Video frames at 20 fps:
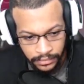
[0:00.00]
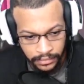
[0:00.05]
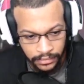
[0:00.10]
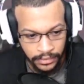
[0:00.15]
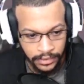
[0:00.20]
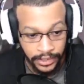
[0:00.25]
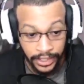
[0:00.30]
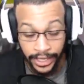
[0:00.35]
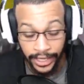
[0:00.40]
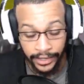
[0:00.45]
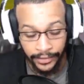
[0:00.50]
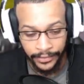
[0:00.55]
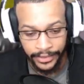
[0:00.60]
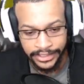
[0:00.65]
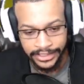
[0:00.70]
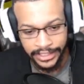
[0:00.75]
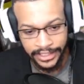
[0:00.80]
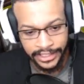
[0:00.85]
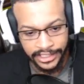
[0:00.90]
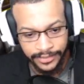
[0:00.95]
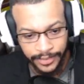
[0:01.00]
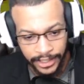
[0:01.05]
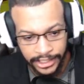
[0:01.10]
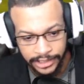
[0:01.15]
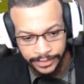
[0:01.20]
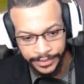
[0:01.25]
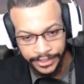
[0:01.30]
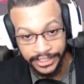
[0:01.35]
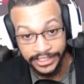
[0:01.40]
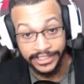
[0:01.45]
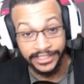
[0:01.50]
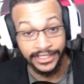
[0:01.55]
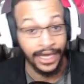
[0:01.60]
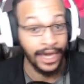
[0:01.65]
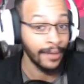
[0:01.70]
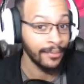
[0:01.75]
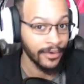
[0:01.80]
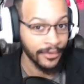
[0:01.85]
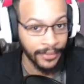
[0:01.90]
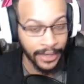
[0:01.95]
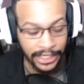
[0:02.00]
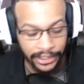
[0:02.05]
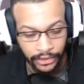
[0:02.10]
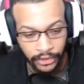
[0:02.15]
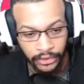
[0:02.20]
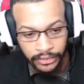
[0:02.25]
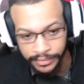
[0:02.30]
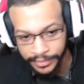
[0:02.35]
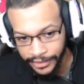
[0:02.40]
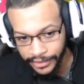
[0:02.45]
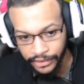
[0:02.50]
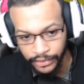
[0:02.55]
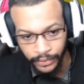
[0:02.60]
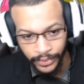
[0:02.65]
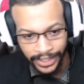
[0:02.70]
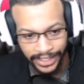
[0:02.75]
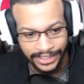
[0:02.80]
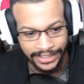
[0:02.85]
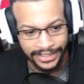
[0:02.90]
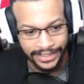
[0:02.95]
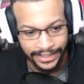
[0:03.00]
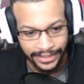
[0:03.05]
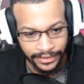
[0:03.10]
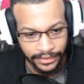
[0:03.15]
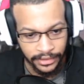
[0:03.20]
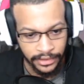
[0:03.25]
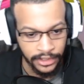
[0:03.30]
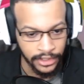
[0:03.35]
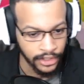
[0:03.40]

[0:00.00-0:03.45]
Yeah, he wasn't expecting me to stop on my coke propeller when I did.